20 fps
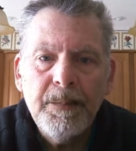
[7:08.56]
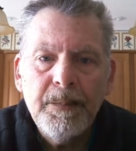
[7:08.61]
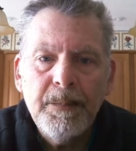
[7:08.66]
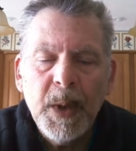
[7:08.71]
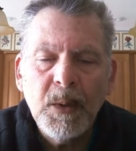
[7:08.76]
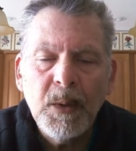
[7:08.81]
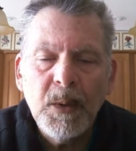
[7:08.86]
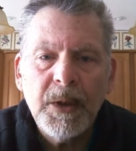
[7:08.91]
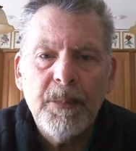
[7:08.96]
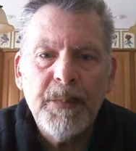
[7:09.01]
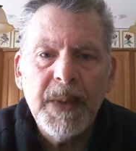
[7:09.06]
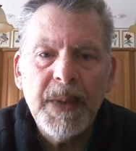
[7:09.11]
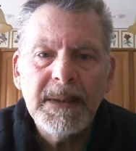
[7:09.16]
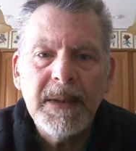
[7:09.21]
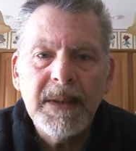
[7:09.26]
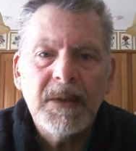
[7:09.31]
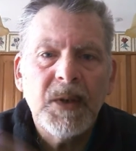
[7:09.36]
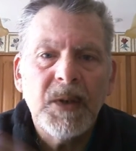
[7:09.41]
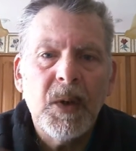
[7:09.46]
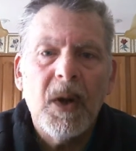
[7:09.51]
build your
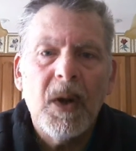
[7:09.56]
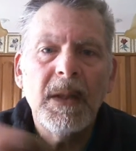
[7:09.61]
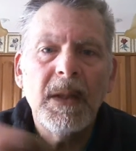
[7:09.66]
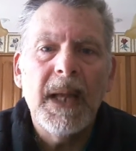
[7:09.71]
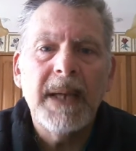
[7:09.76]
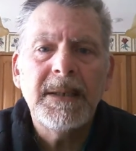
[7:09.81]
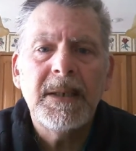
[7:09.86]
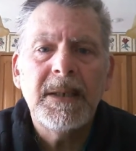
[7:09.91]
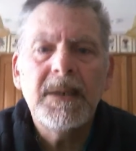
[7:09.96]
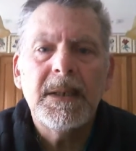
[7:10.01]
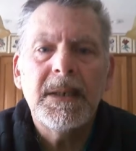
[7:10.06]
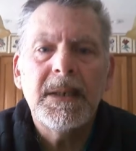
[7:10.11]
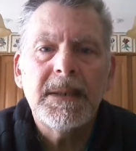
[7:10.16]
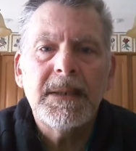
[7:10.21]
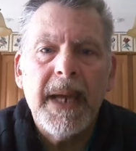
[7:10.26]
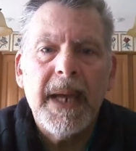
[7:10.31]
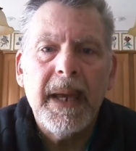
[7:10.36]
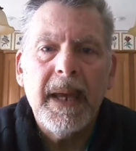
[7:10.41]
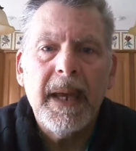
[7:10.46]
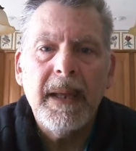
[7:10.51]
business. Or let's just
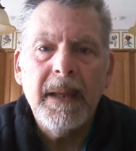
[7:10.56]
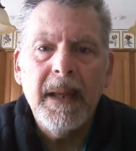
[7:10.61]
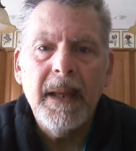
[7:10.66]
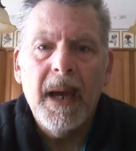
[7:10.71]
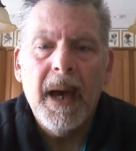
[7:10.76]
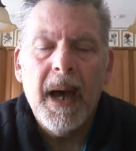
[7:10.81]
say,